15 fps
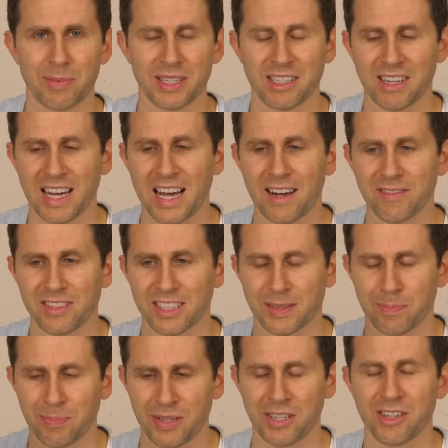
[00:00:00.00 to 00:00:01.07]
but you have
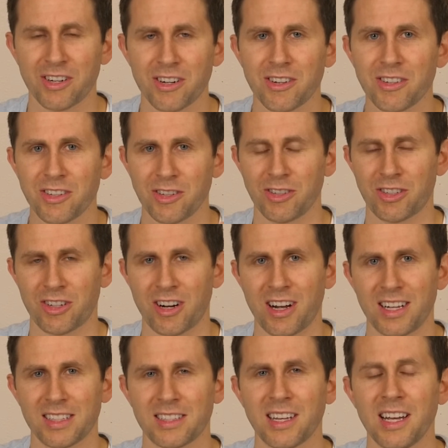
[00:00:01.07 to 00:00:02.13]
just pure
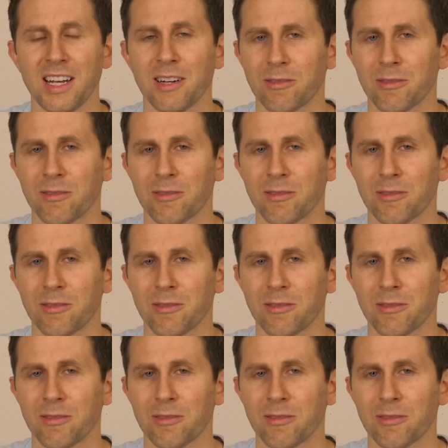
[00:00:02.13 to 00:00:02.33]
neutrons